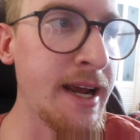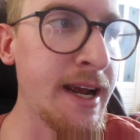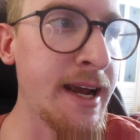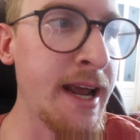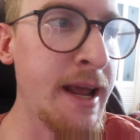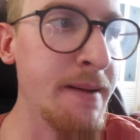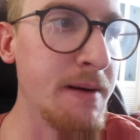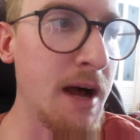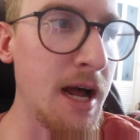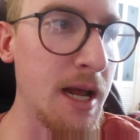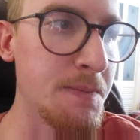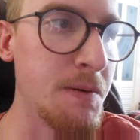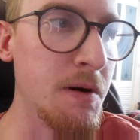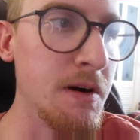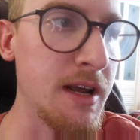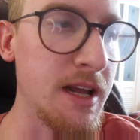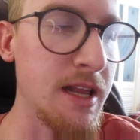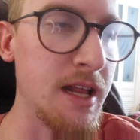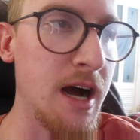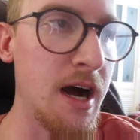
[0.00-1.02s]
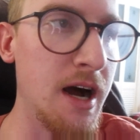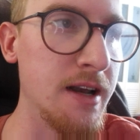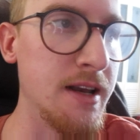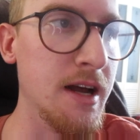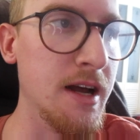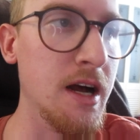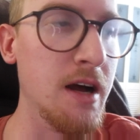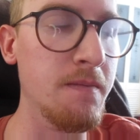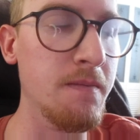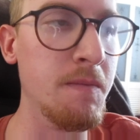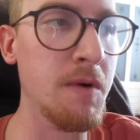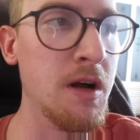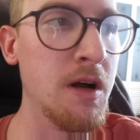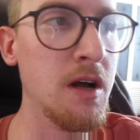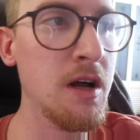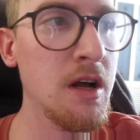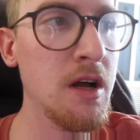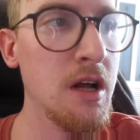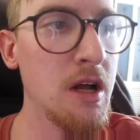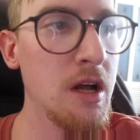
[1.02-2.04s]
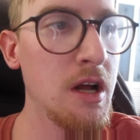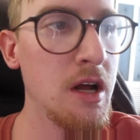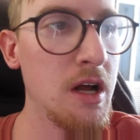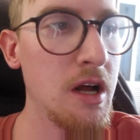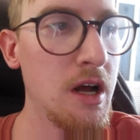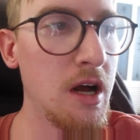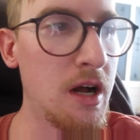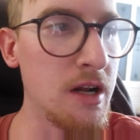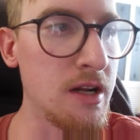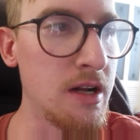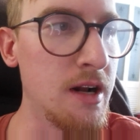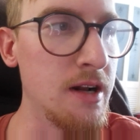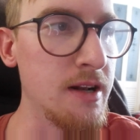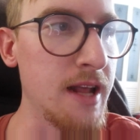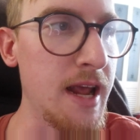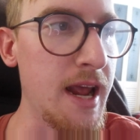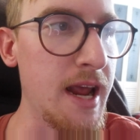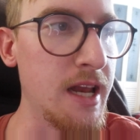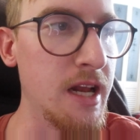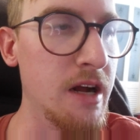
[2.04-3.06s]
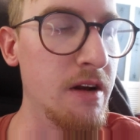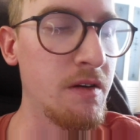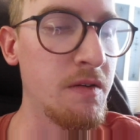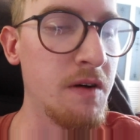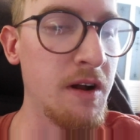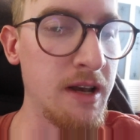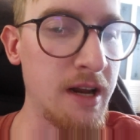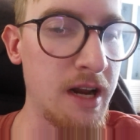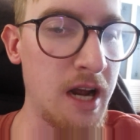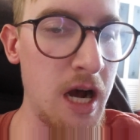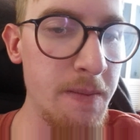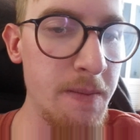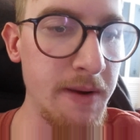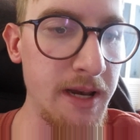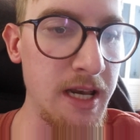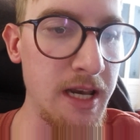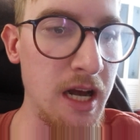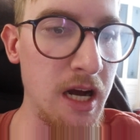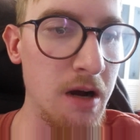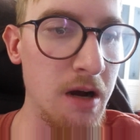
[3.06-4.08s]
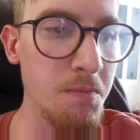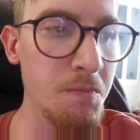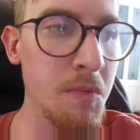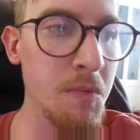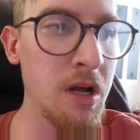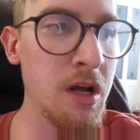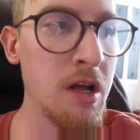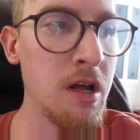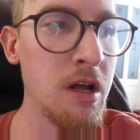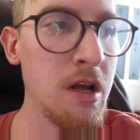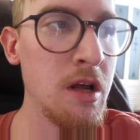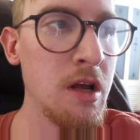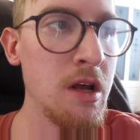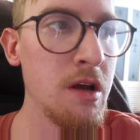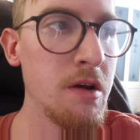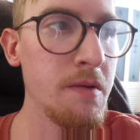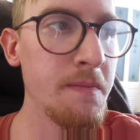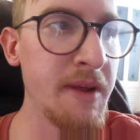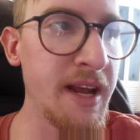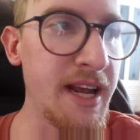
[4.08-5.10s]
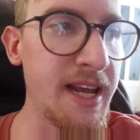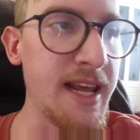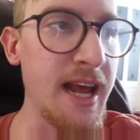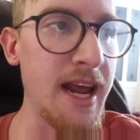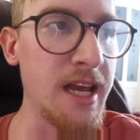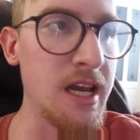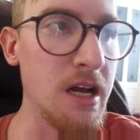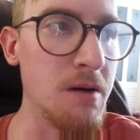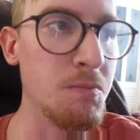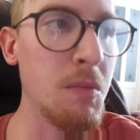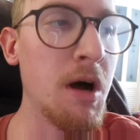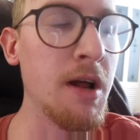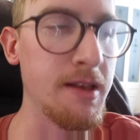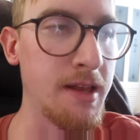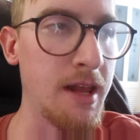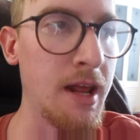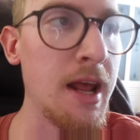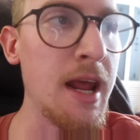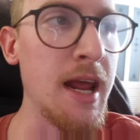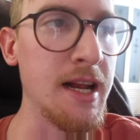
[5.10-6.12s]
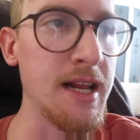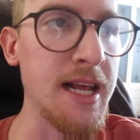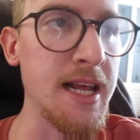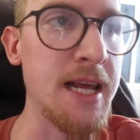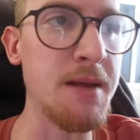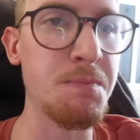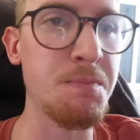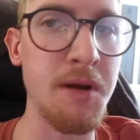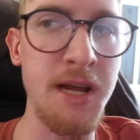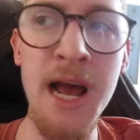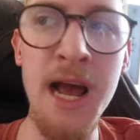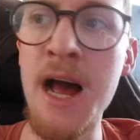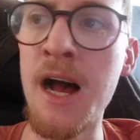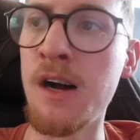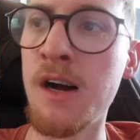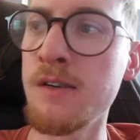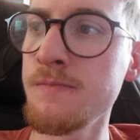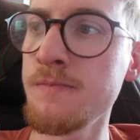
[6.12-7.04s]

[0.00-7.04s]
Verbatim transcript: keep guys posted on um on all that uh, try to come in um weeks and a uh, month at least. But yeah,